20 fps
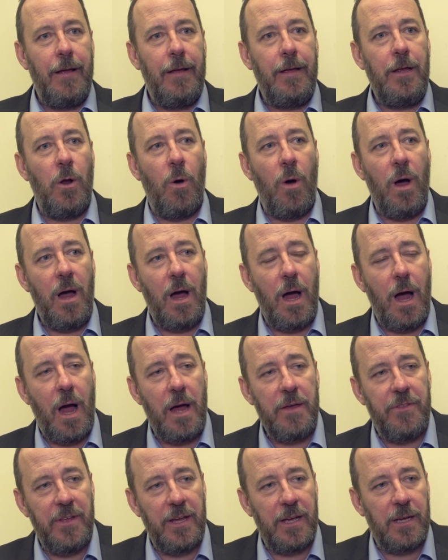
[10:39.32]

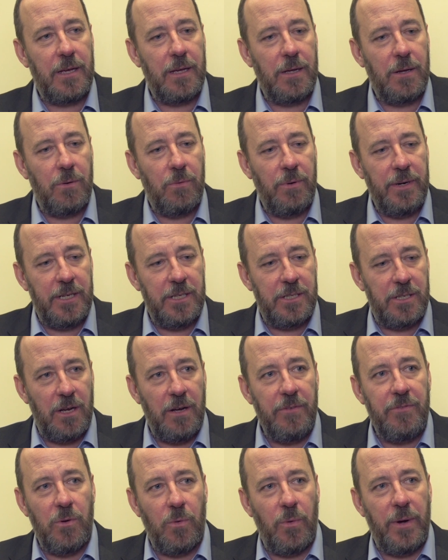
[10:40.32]
I think we
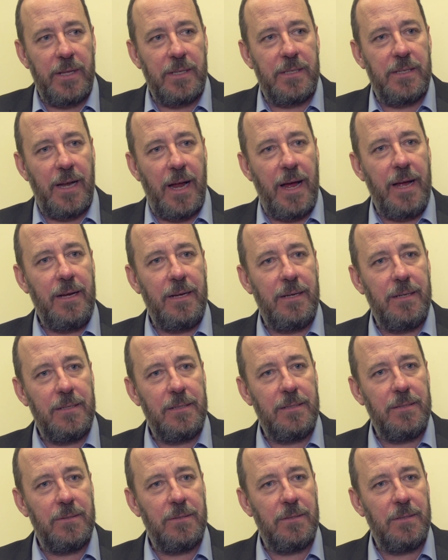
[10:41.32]
deserved the win today.
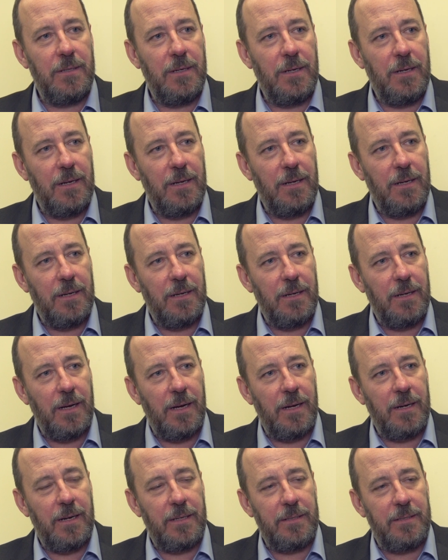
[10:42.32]

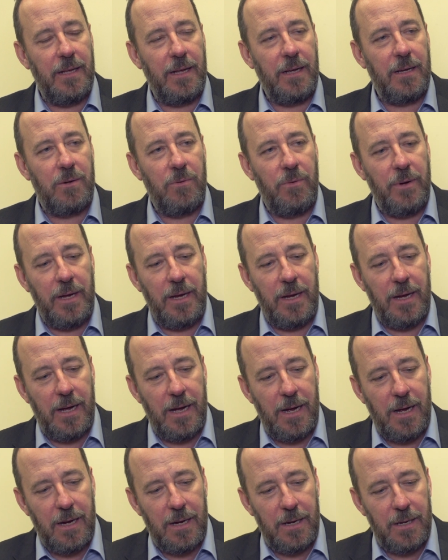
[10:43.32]
And I think we
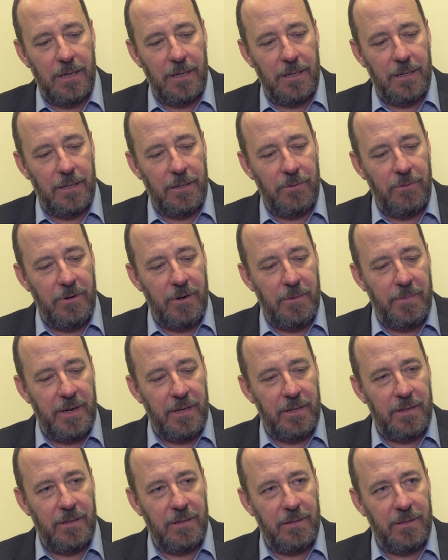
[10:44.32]
would have
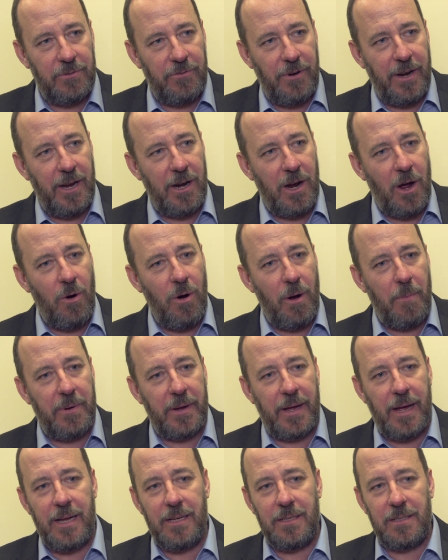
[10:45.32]
been 3-0 up
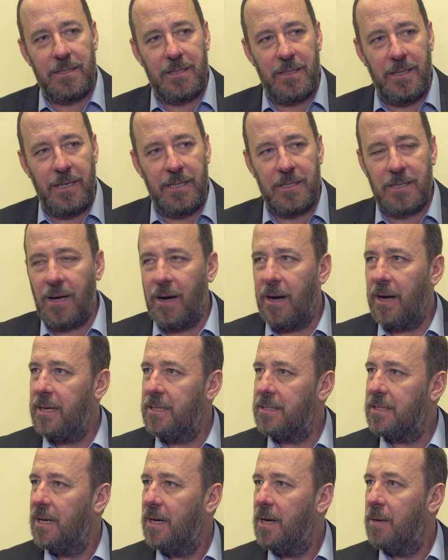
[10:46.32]
against these
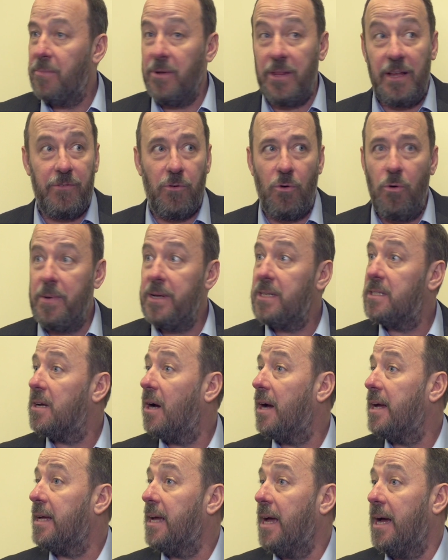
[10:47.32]
guys. But they've all been
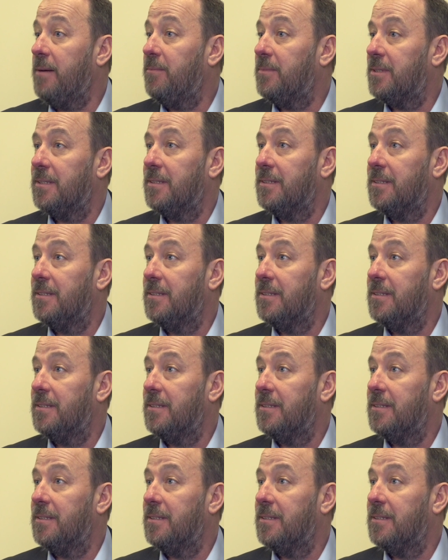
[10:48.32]
tight games.